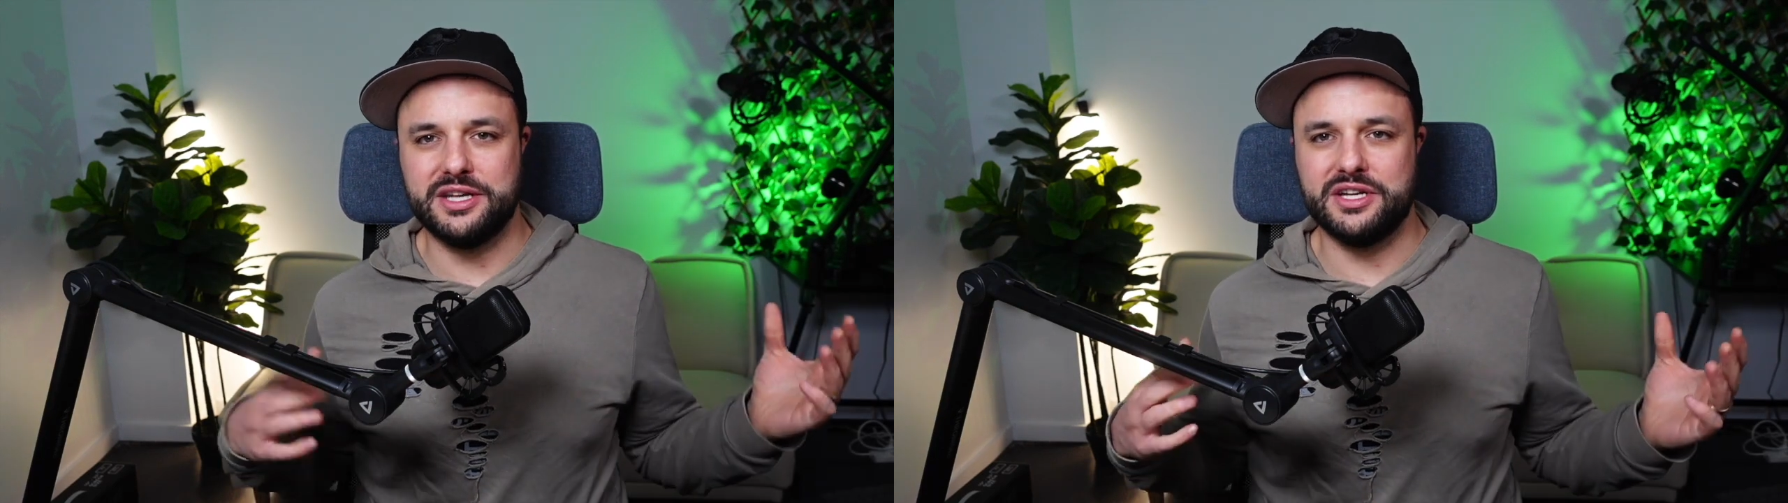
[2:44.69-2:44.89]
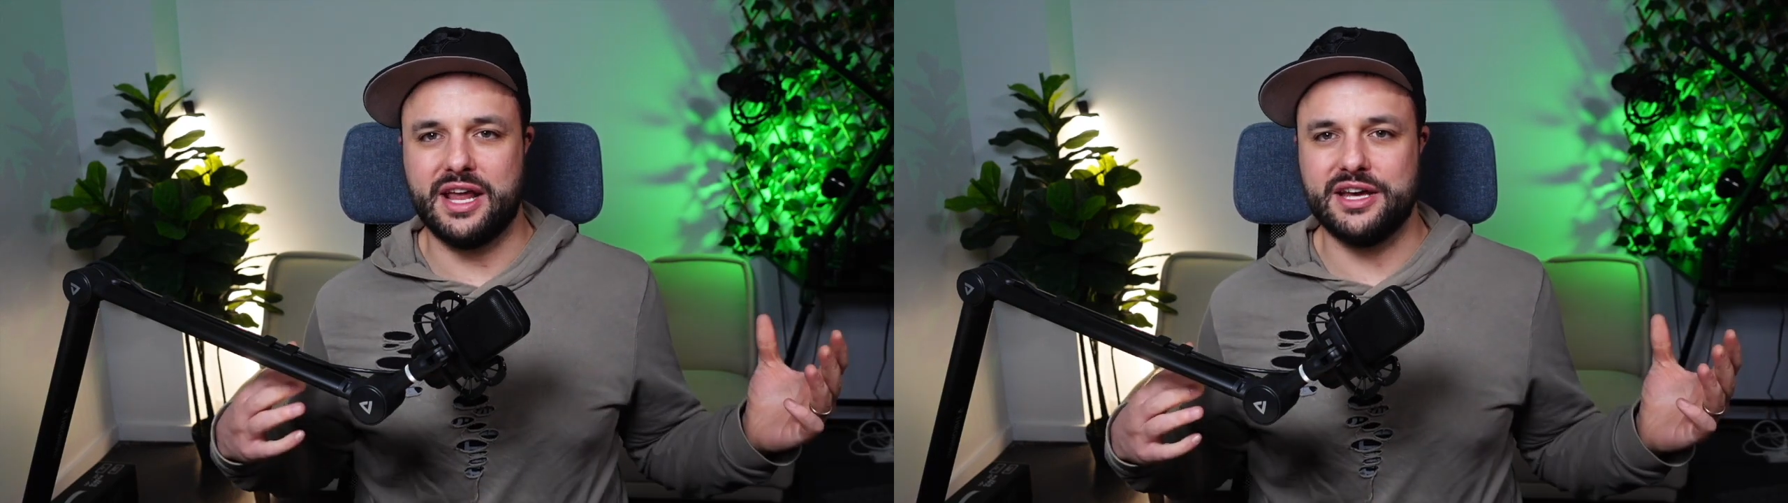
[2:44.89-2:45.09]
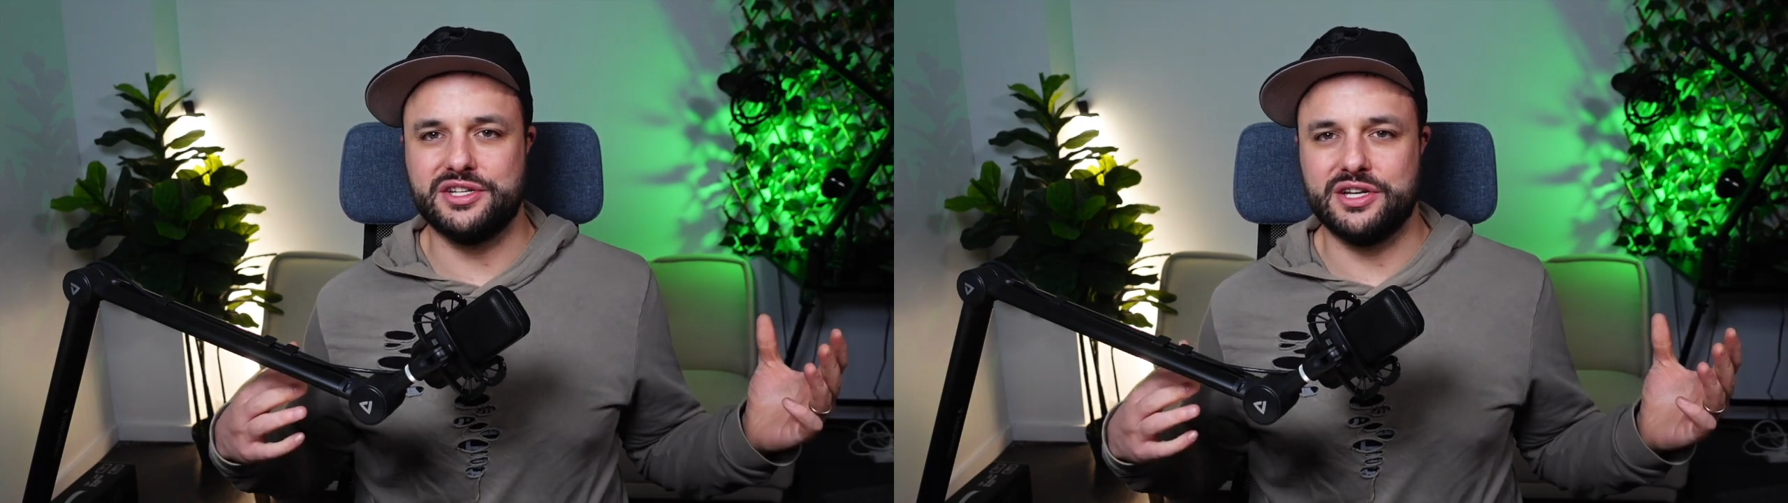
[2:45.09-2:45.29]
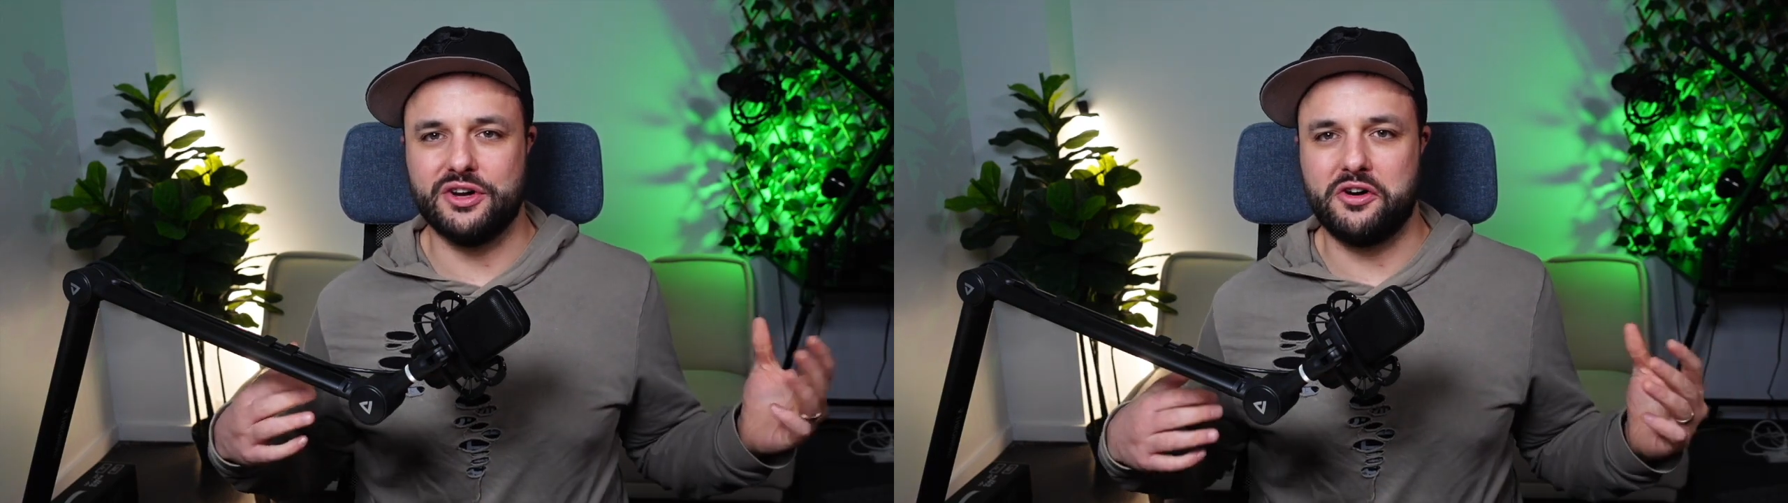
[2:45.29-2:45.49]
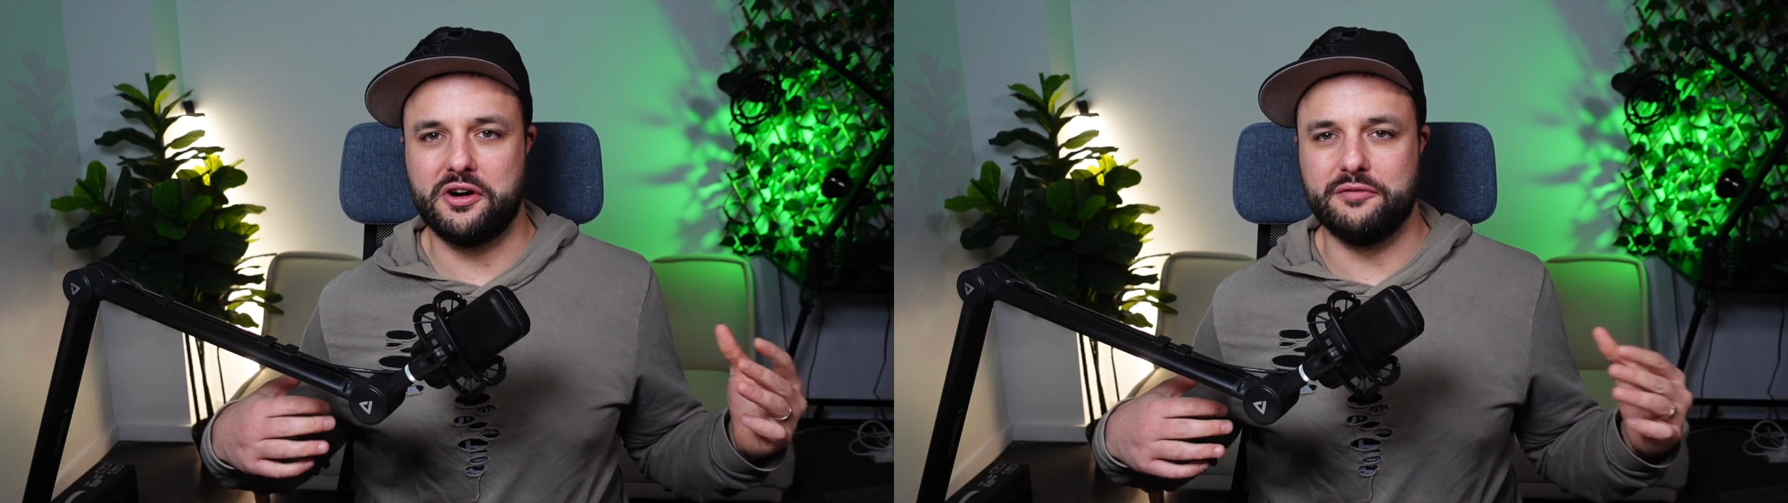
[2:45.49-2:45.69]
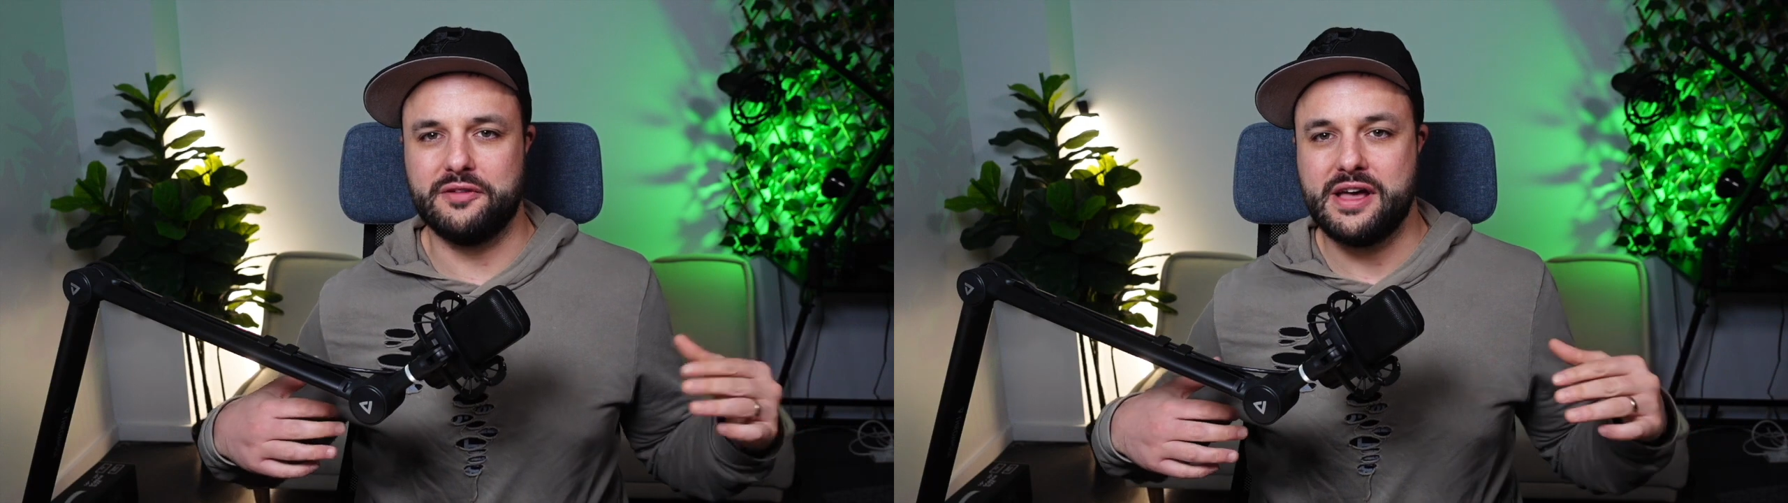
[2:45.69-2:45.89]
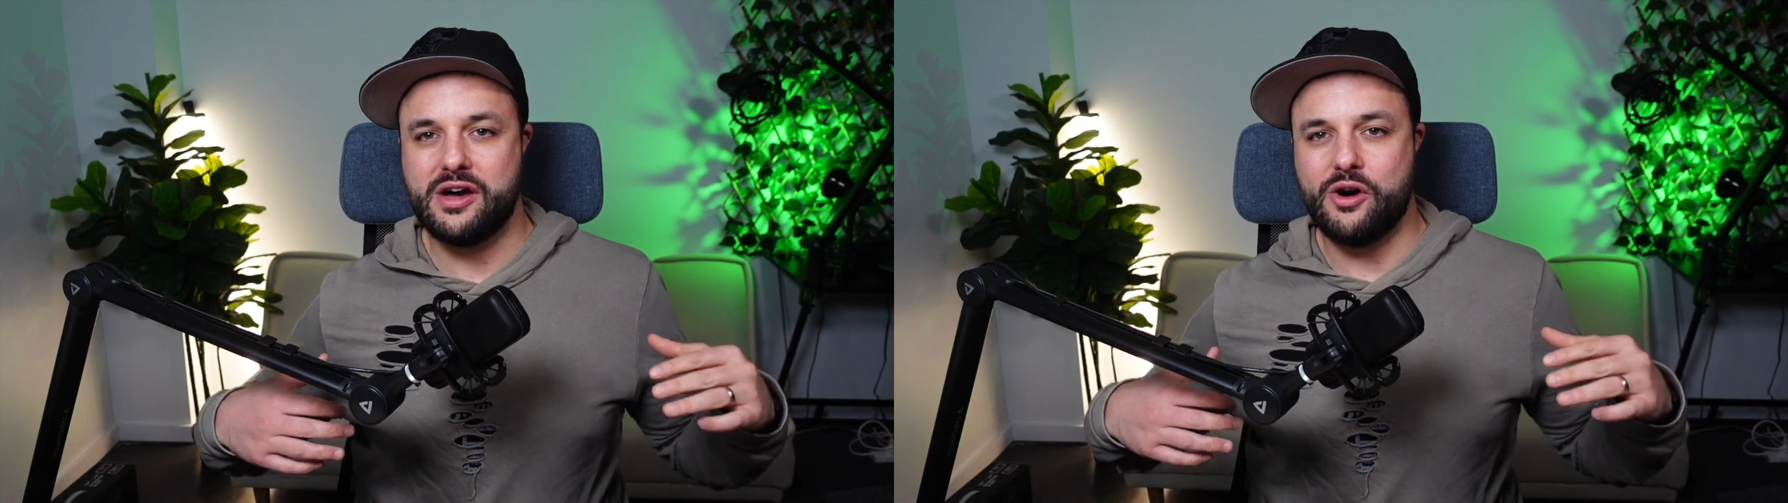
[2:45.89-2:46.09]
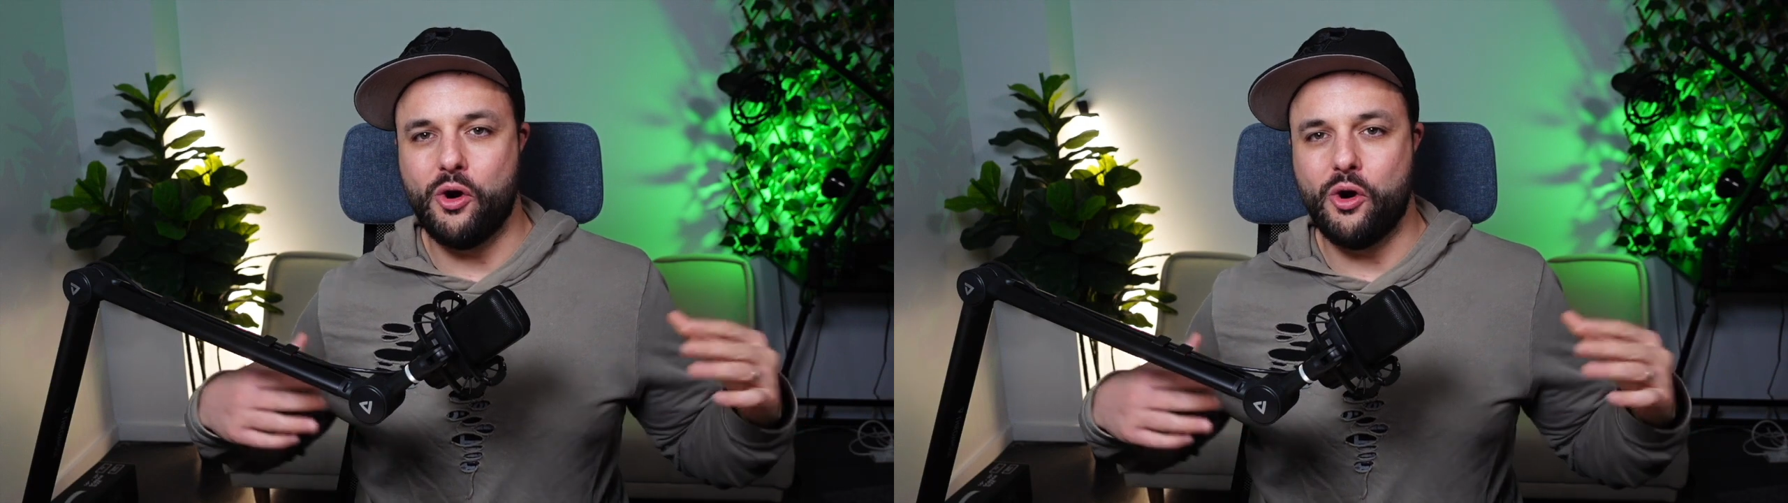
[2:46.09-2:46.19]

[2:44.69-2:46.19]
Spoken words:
imagination of